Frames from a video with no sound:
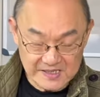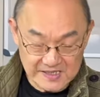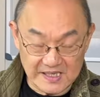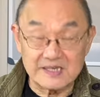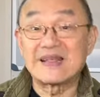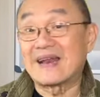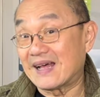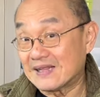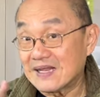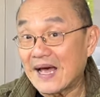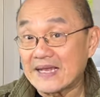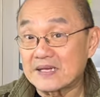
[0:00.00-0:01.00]
Uh, that are
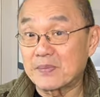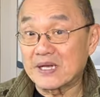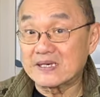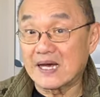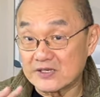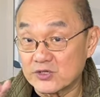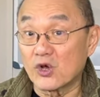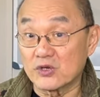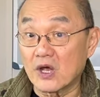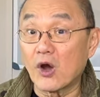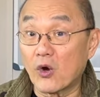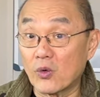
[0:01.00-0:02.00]
like but are not
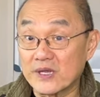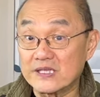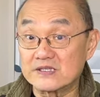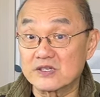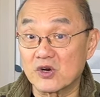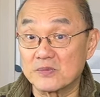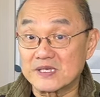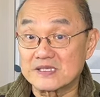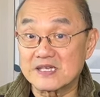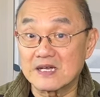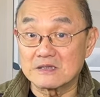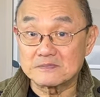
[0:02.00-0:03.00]
Hallween's Chromexcel.